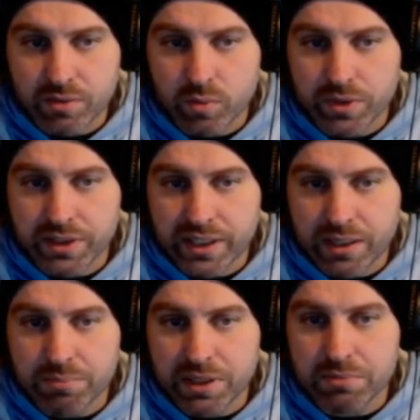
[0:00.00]
Win a
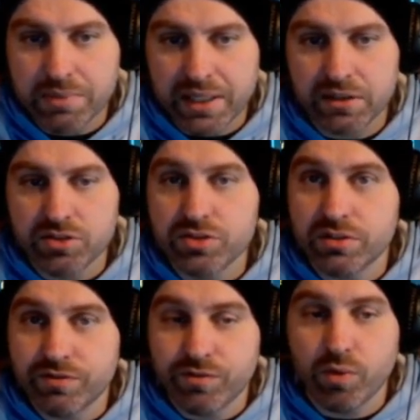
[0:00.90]
campaign battle using
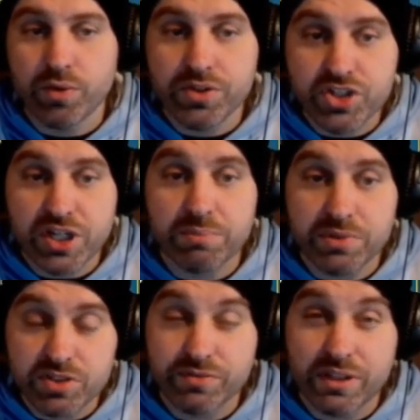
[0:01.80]
4
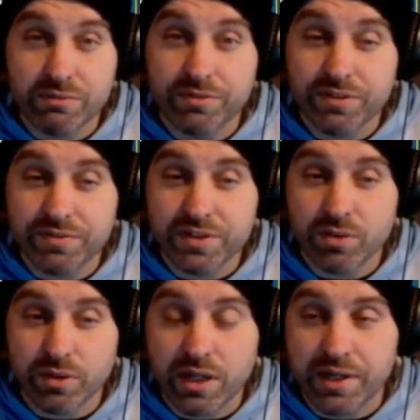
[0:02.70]
champions of level 50
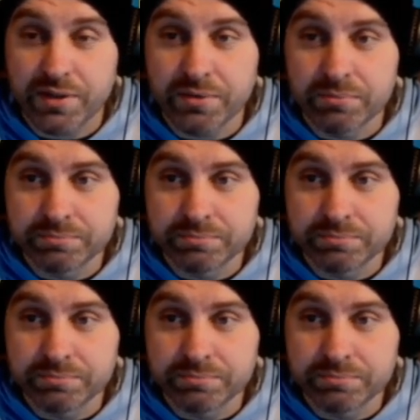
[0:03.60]
or higher.